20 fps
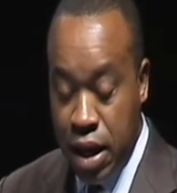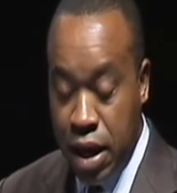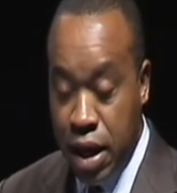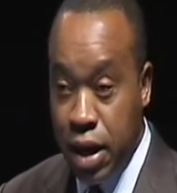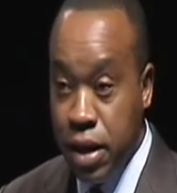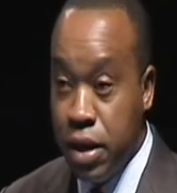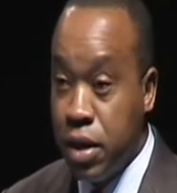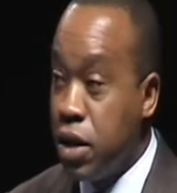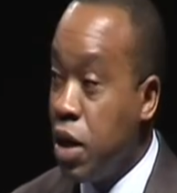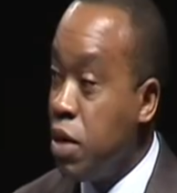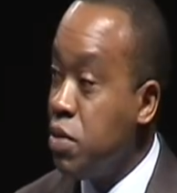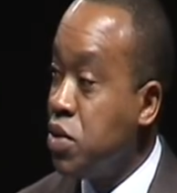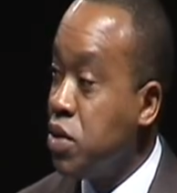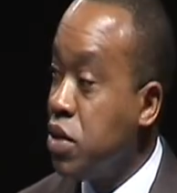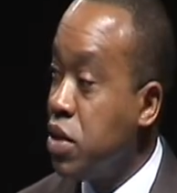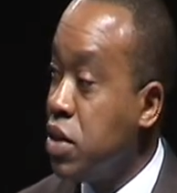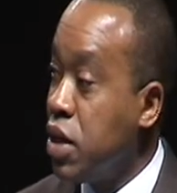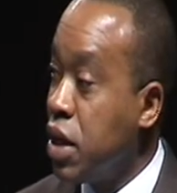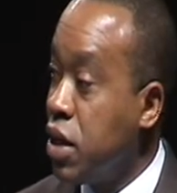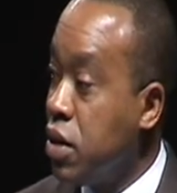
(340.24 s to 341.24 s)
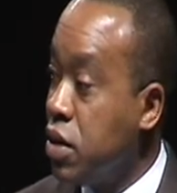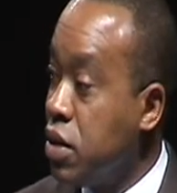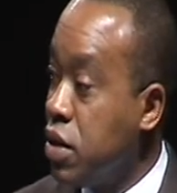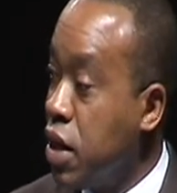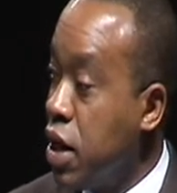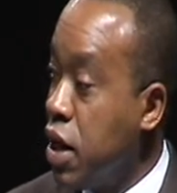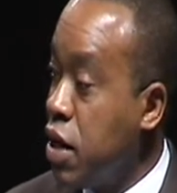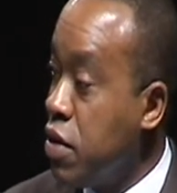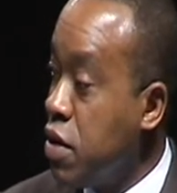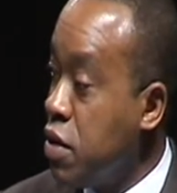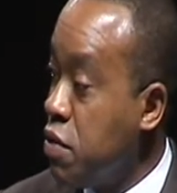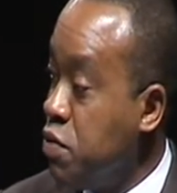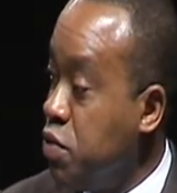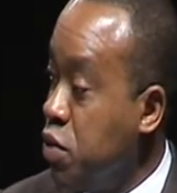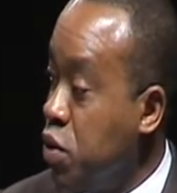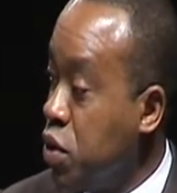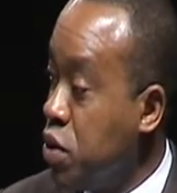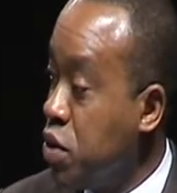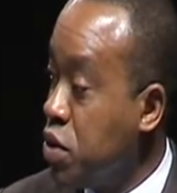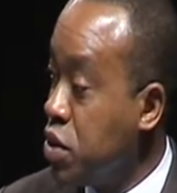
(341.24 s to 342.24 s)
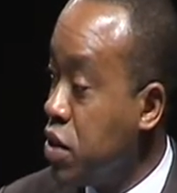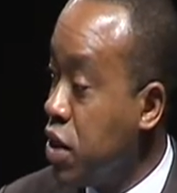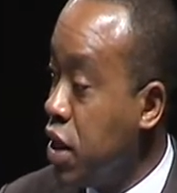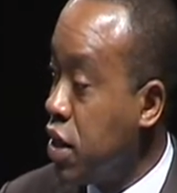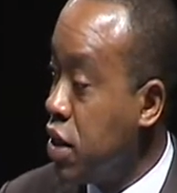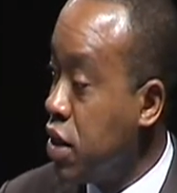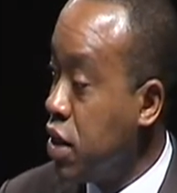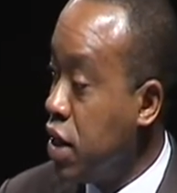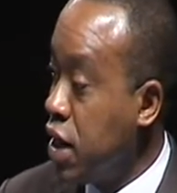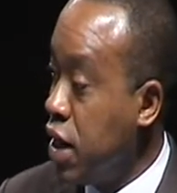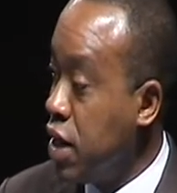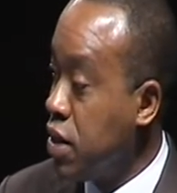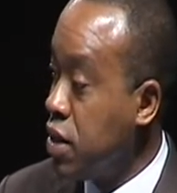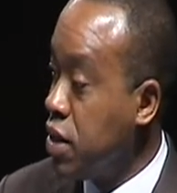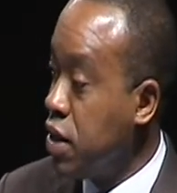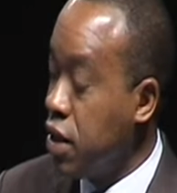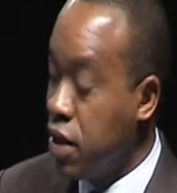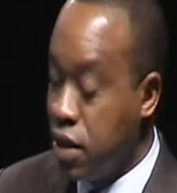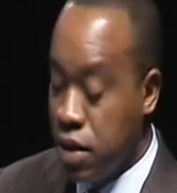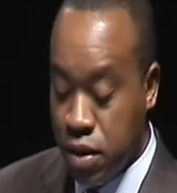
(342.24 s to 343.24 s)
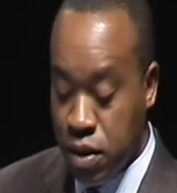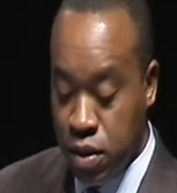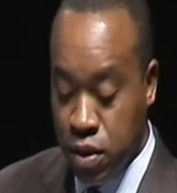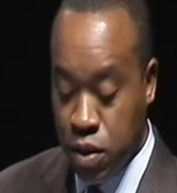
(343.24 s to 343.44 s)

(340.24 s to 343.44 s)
And it comes to the second area of focus that I think